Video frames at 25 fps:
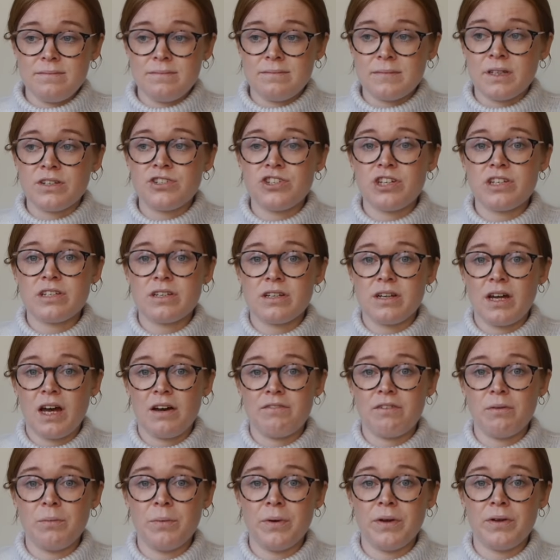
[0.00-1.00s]
and she's going to
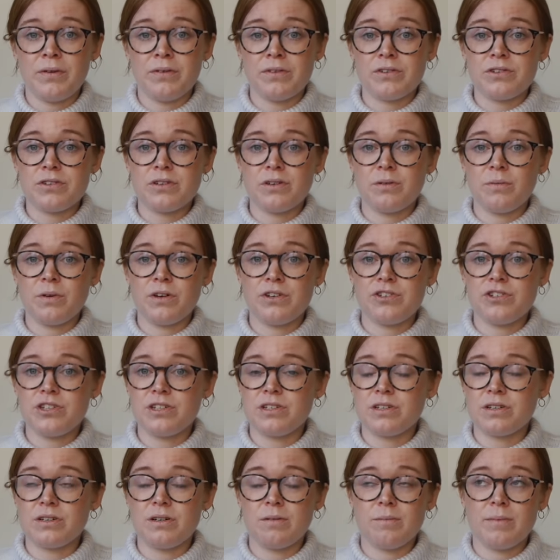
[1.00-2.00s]
have a wound, which
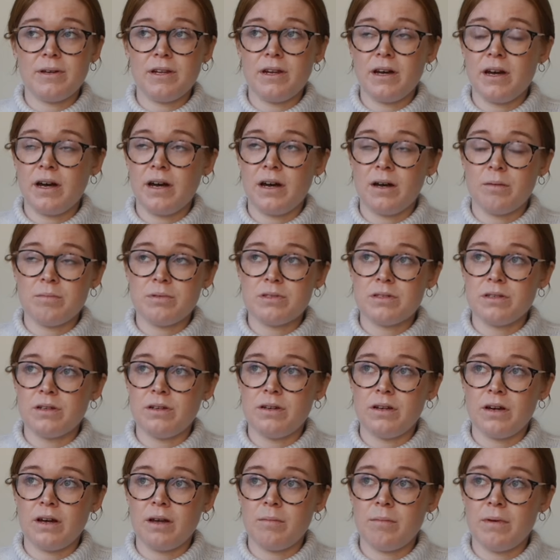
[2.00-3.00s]
is going to be an absolute
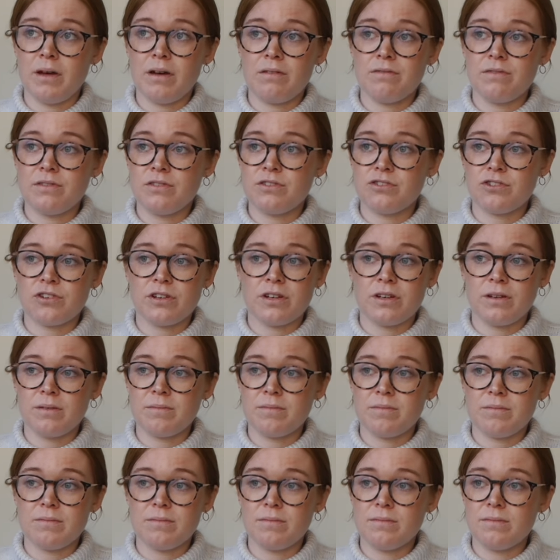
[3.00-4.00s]
nightmare for trying to
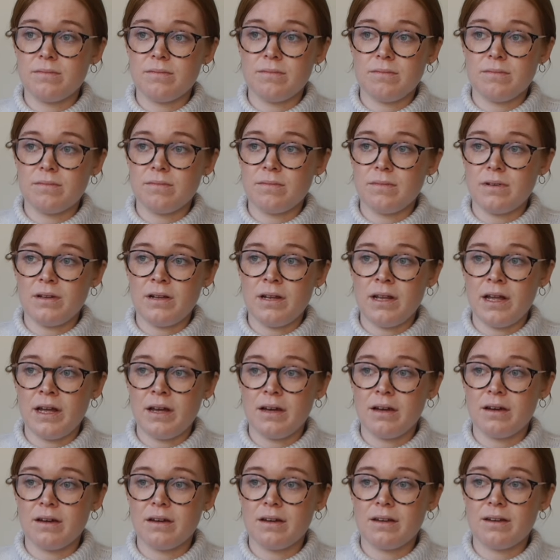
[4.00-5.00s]

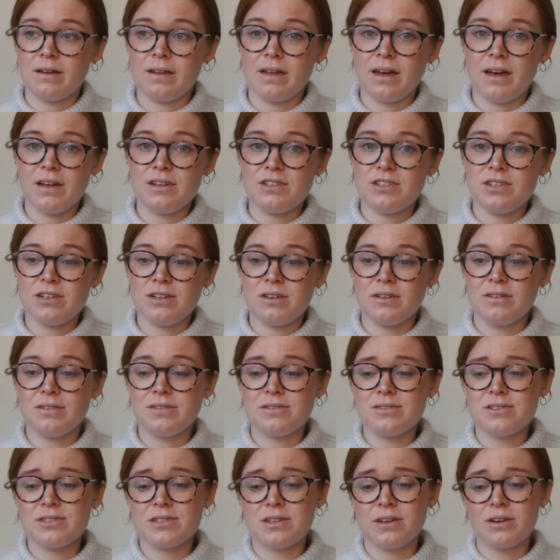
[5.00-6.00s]
lick and get to.
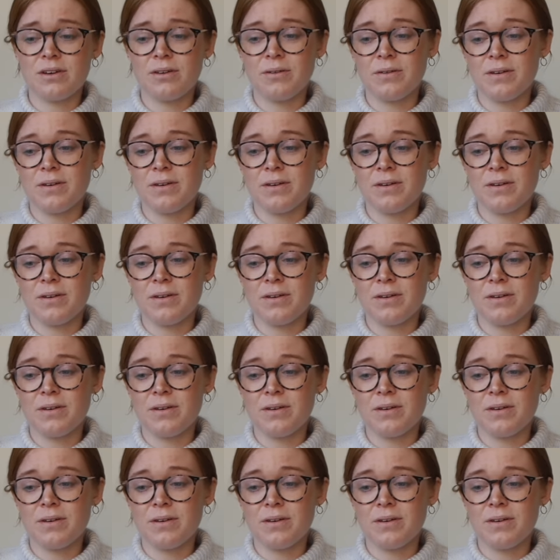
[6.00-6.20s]
So